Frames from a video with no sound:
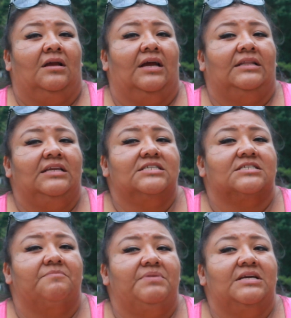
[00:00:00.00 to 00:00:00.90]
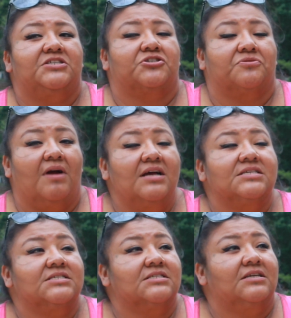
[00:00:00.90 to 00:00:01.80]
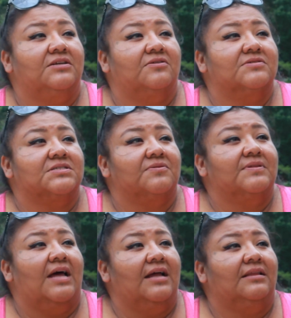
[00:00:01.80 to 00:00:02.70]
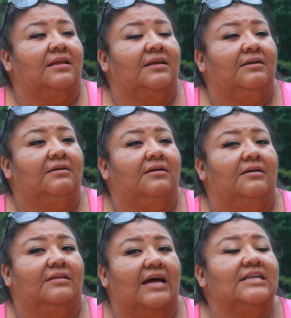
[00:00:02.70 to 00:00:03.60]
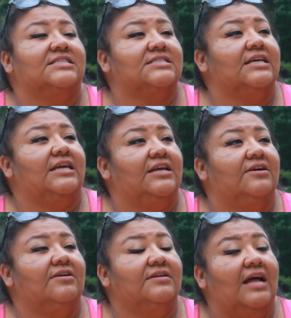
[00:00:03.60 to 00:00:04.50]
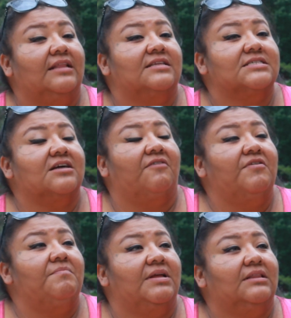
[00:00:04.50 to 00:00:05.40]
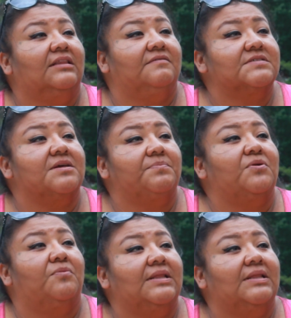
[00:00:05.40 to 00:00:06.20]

it needs to be in trust, you know, so that it's secure, that this government lives up to